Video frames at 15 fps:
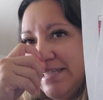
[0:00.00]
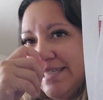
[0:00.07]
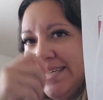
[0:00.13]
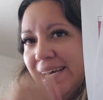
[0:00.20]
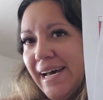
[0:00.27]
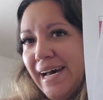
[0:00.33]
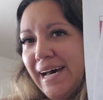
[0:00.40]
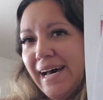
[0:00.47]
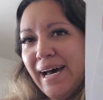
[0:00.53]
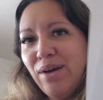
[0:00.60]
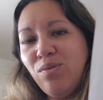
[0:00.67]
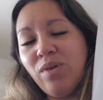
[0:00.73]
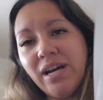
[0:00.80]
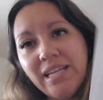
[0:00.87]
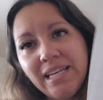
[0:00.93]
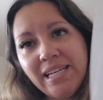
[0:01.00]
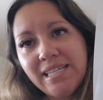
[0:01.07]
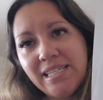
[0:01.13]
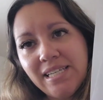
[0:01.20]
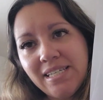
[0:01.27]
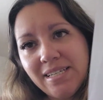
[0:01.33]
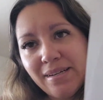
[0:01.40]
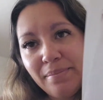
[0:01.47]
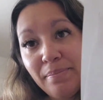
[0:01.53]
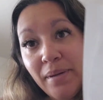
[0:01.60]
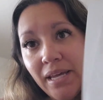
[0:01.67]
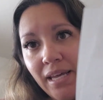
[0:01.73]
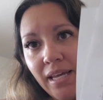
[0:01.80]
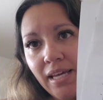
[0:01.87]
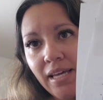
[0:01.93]
yeah, I wanted to stitch it on
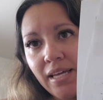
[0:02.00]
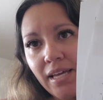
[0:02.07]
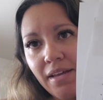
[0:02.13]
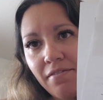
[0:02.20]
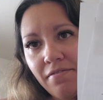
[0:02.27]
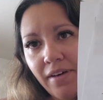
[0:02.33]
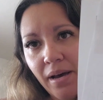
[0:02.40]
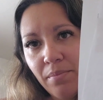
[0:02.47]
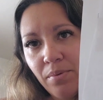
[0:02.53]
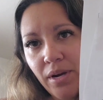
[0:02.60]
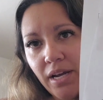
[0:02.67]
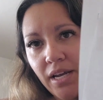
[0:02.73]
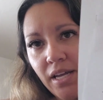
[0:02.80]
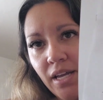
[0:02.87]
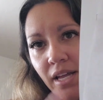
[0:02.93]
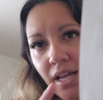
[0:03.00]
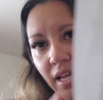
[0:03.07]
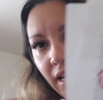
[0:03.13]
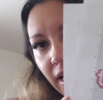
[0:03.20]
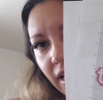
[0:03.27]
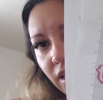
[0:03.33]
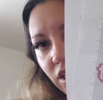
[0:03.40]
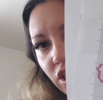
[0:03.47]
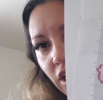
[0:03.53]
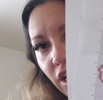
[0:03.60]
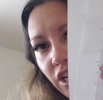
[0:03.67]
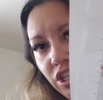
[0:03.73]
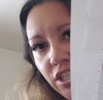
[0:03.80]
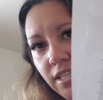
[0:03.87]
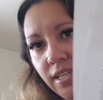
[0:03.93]
pink fabric and
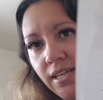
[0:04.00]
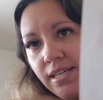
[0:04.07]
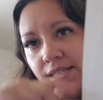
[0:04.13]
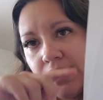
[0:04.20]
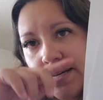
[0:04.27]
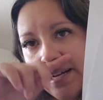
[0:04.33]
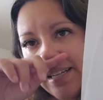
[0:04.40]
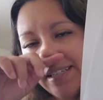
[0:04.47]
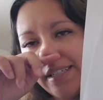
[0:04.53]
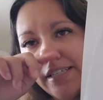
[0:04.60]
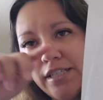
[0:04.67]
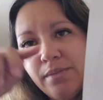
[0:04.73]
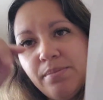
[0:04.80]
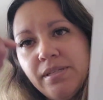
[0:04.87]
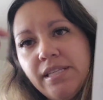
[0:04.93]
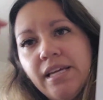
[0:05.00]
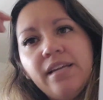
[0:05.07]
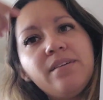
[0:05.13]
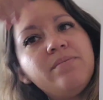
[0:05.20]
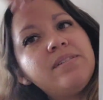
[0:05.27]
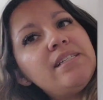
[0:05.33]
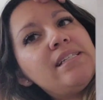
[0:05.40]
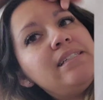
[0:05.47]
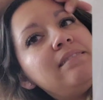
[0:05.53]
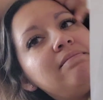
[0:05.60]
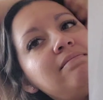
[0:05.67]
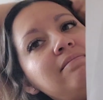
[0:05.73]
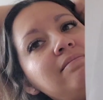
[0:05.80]
change these colors, but then I was like,